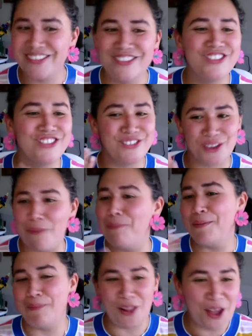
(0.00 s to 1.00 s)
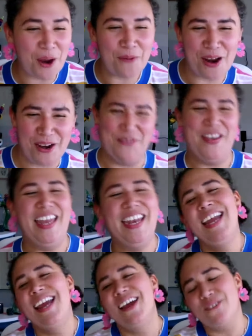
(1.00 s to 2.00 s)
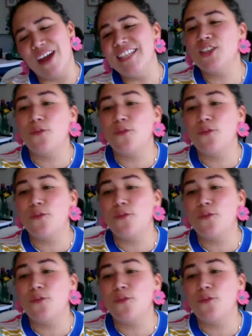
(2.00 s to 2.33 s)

just so people are aware of it, right?